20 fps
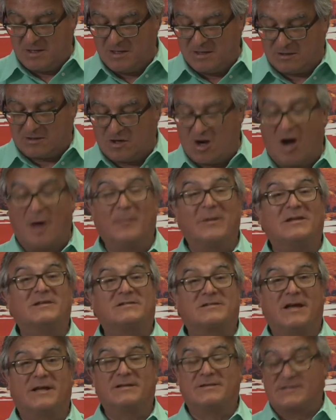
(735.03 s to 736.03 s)
common
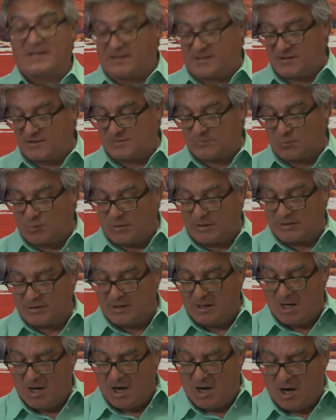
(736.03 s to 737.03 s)
sense at this point.
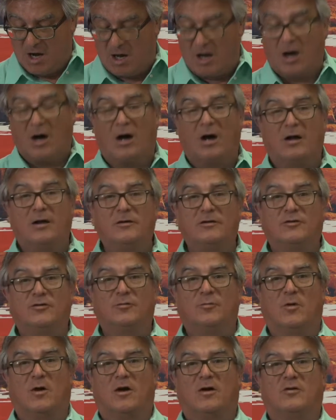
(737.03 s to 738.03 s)
On
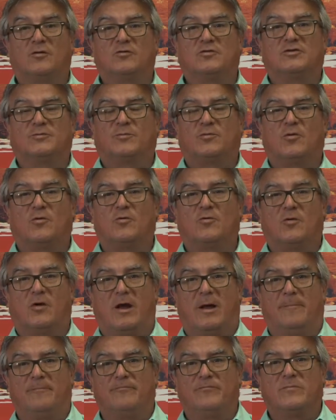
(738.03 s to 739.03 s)
tomorrow's
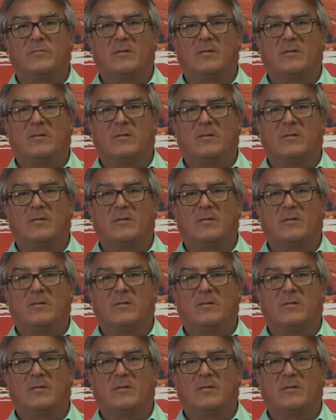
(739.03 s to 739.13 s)
program,